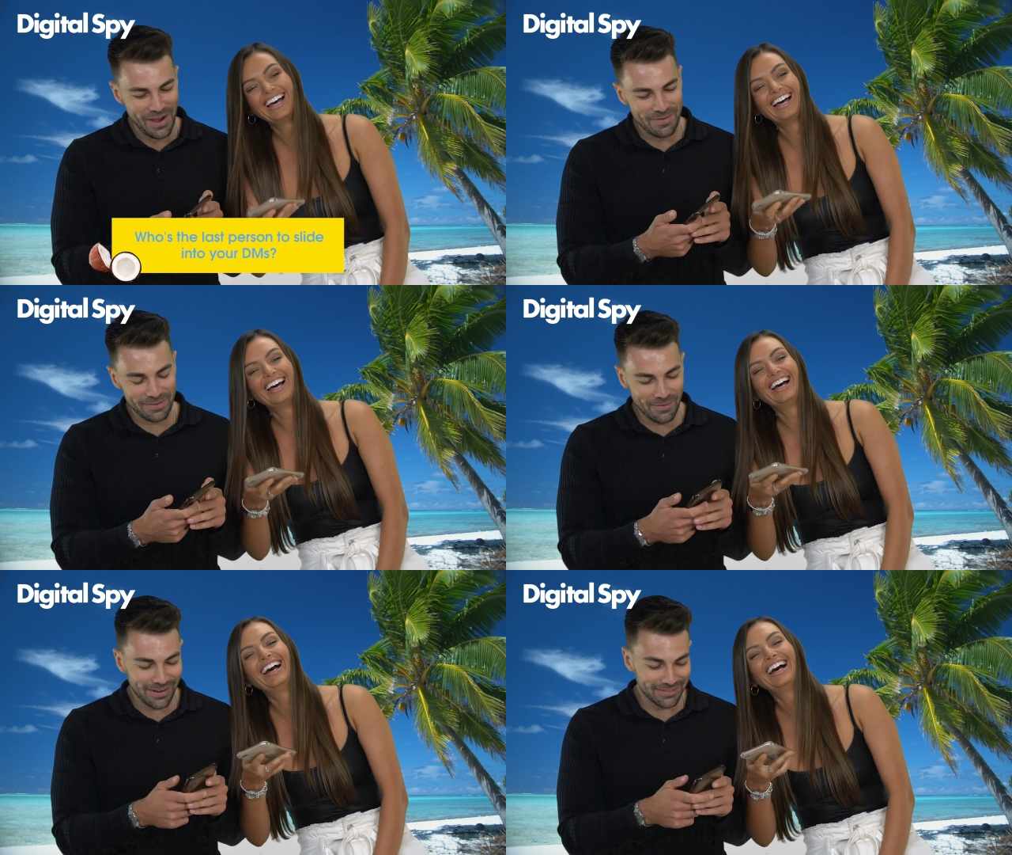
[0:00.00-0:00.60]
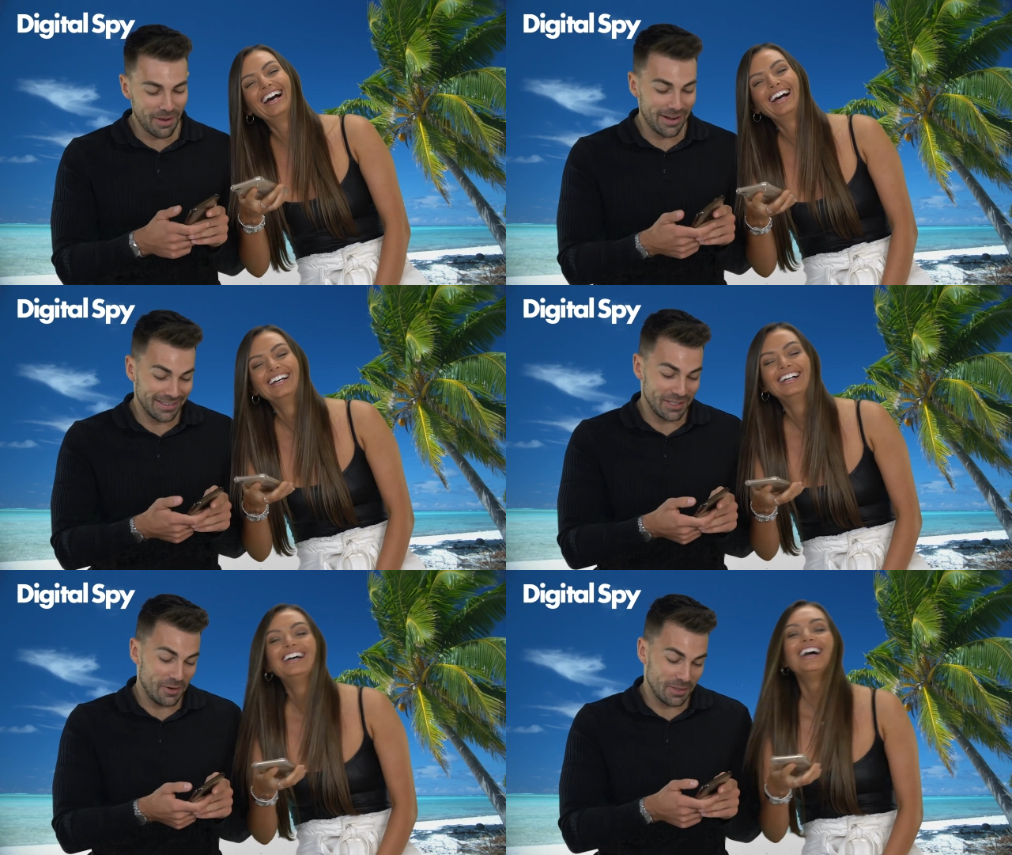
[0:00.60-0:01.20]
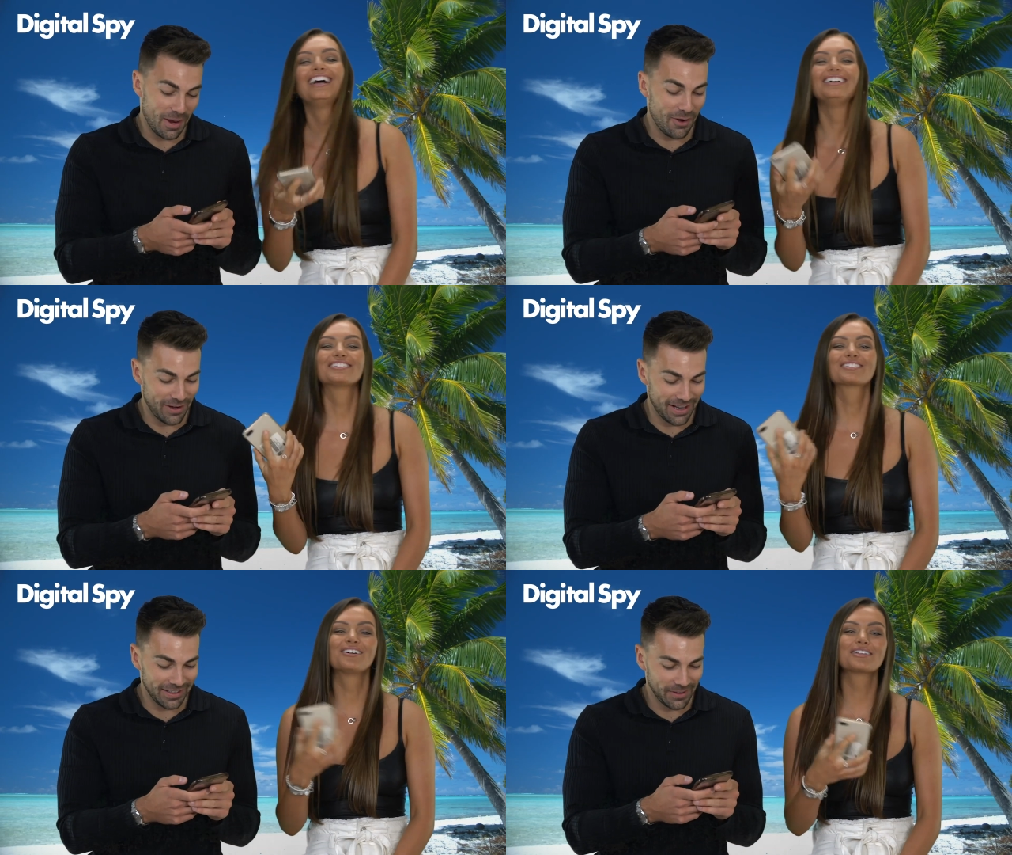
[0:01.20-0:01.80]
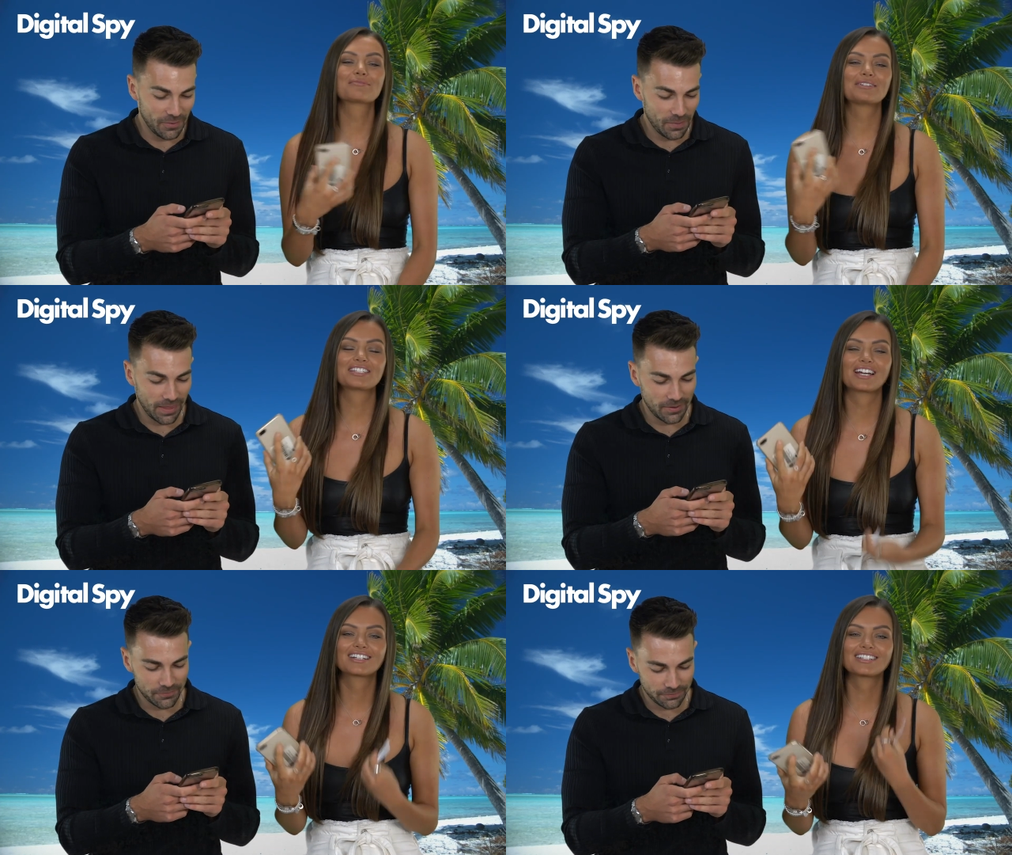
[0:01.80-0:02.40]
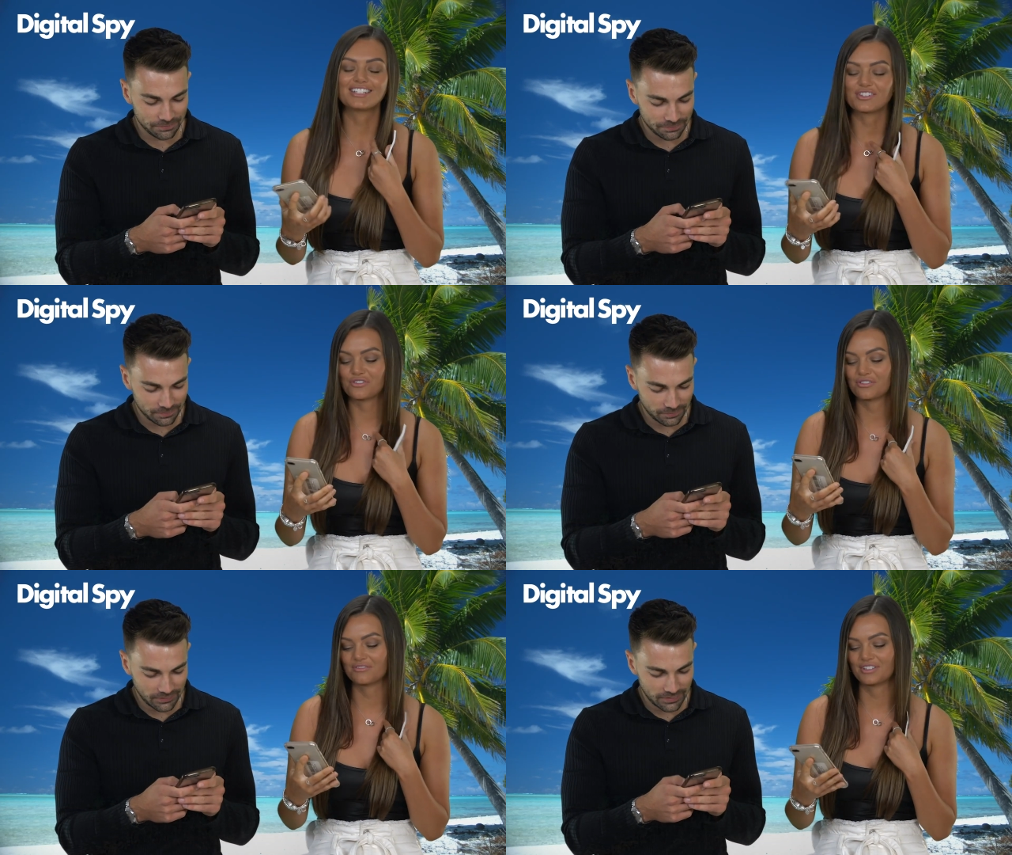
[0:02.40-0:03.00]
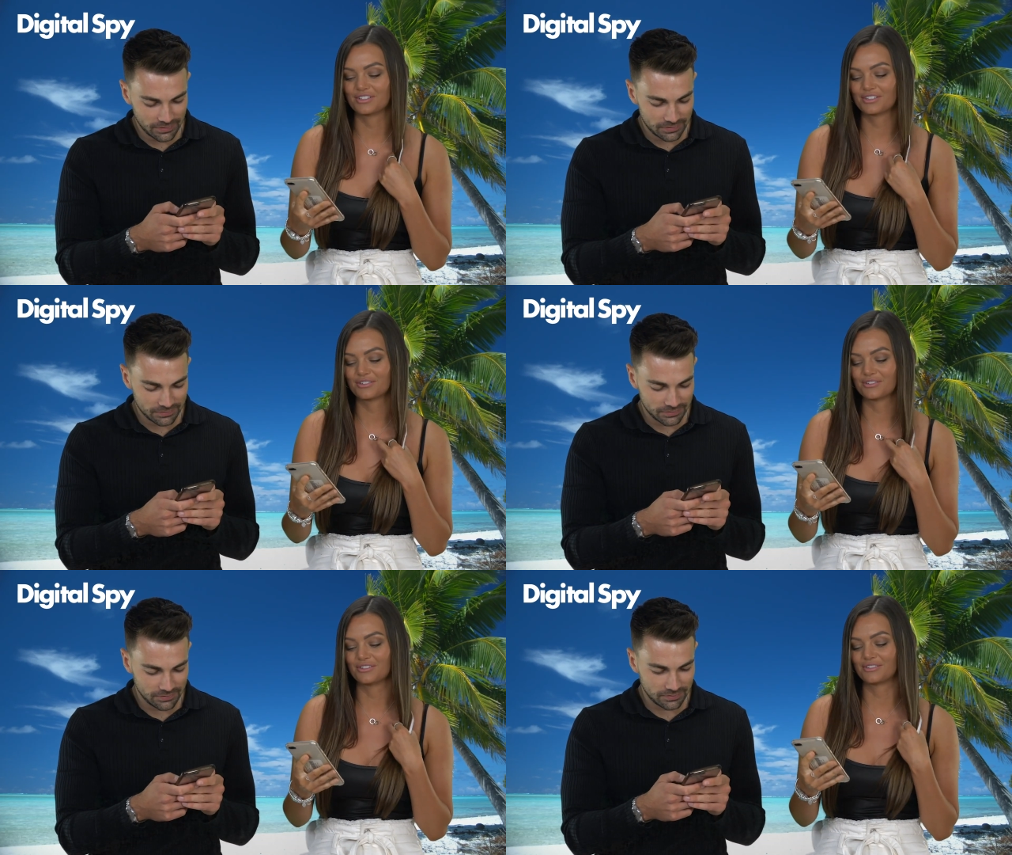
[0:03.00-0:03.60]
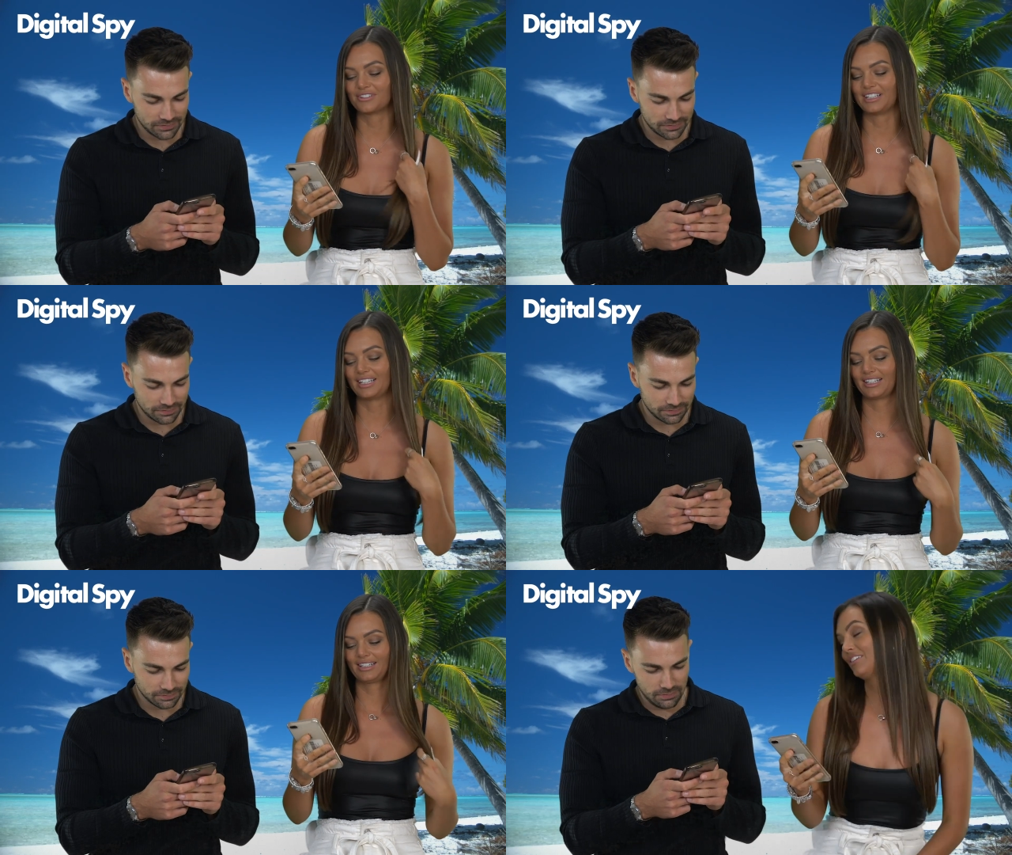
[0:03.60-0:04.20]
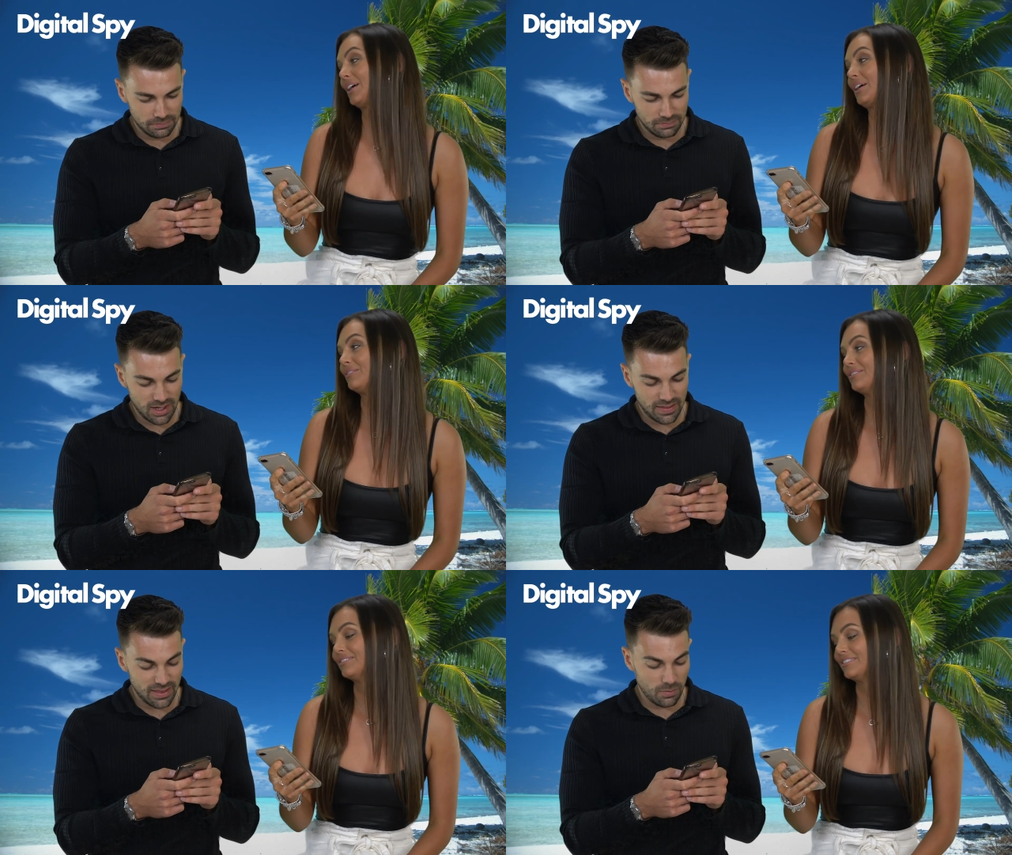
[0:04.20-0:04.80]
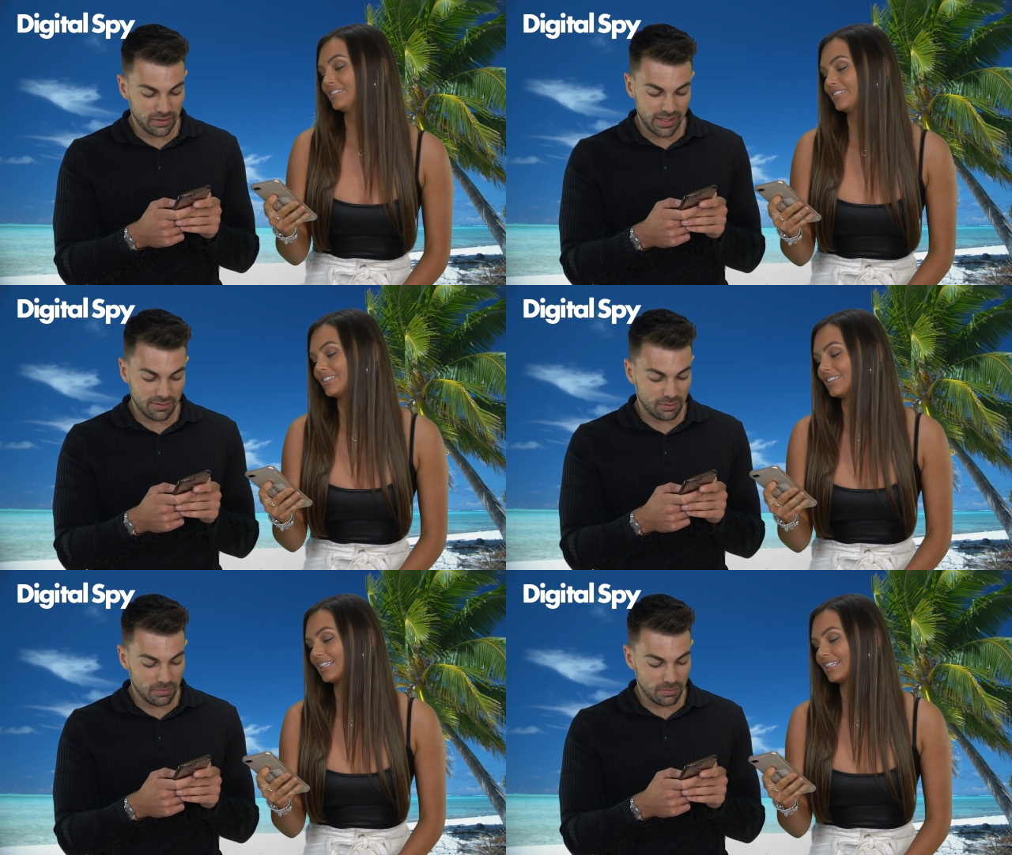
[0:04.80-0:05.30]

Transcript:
Speaker 1: I mean, mine, mine is you as well, it's really. because
Speaker 2: we tagged each other in a story. You. And
Speaker 1: then the one down